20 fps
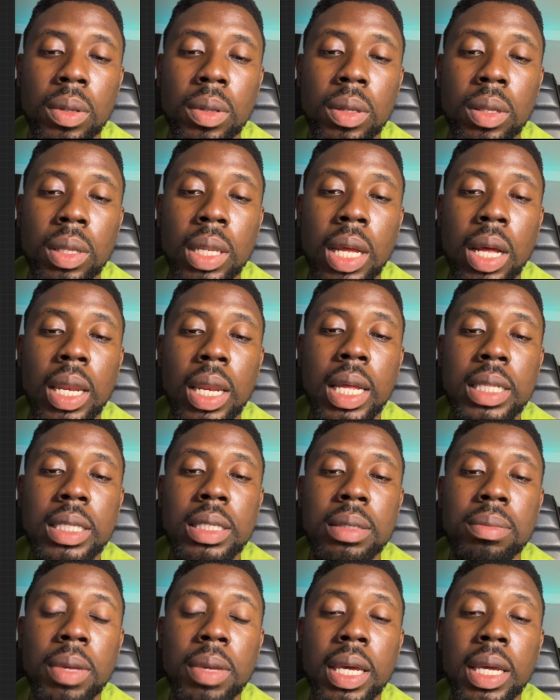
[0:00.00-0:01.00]
Now let's
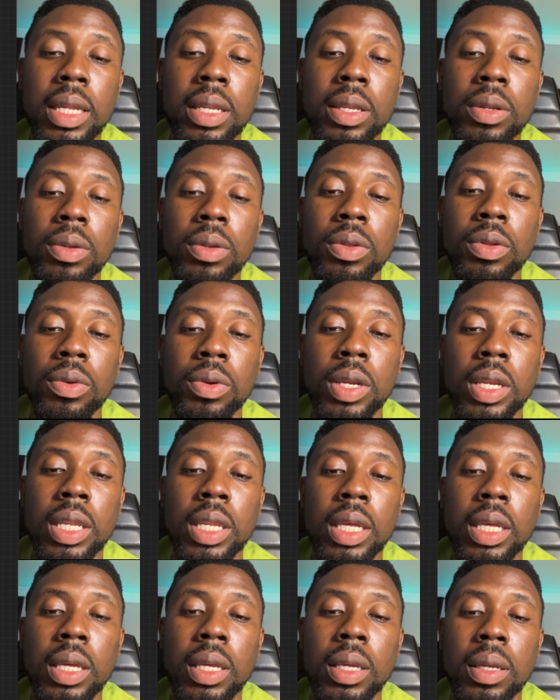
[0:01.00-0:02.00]
make it
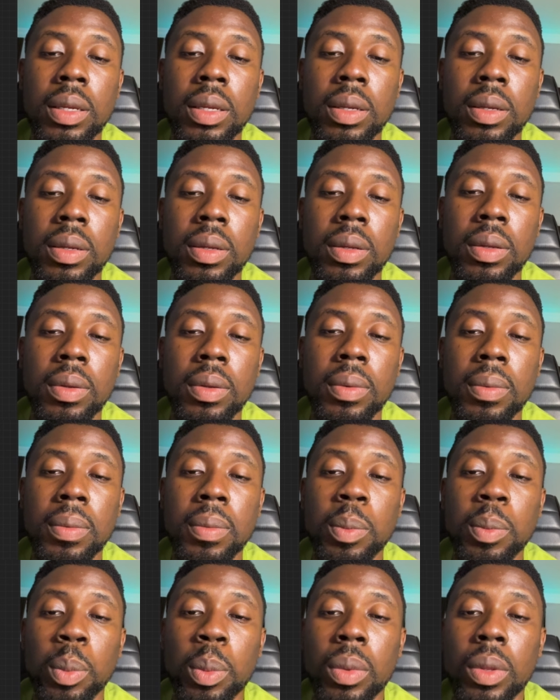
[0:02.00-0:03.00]
3D.
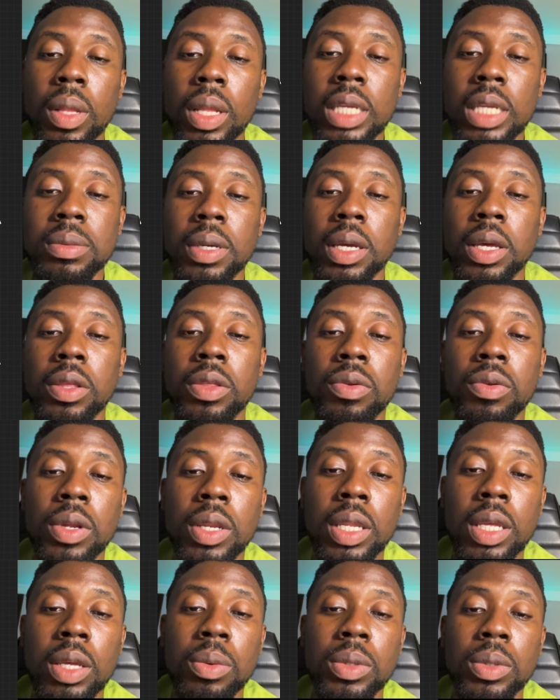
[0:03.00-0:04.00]

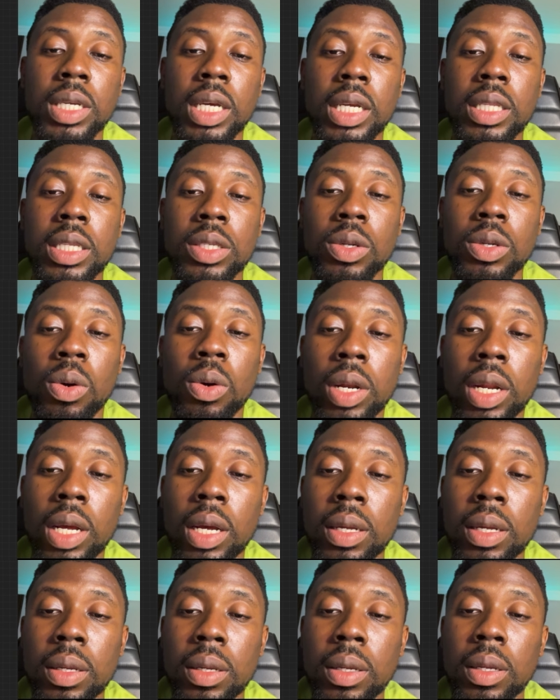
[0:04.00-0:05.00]
We take this corner
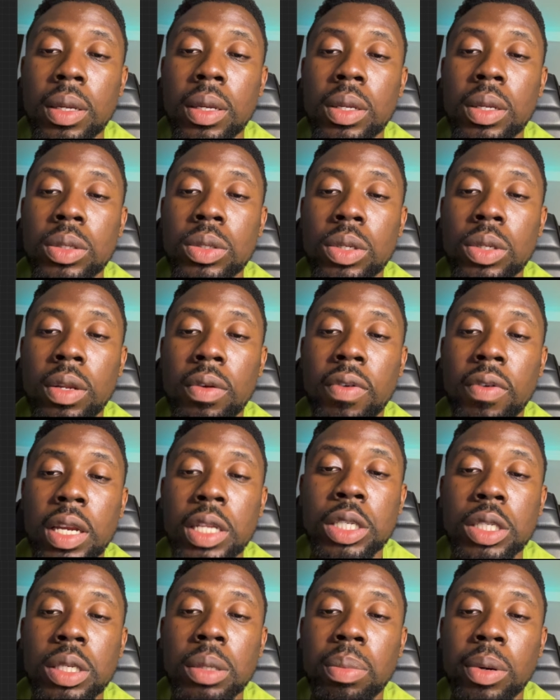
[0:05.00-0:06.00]
to the
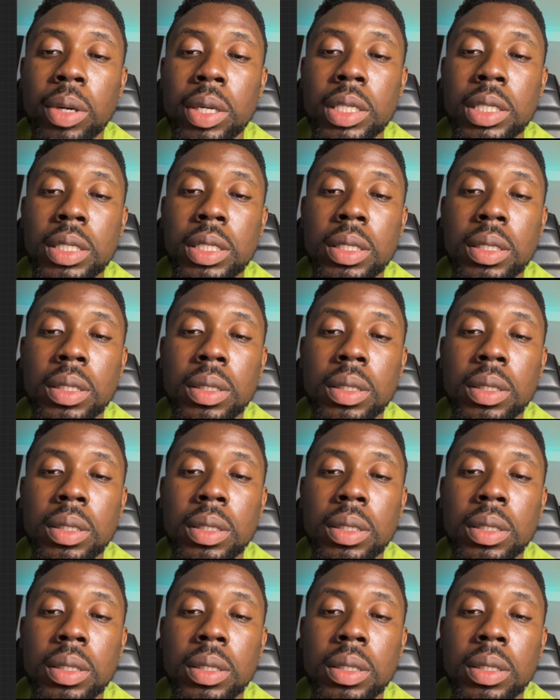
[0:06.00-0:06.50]
vanishing point,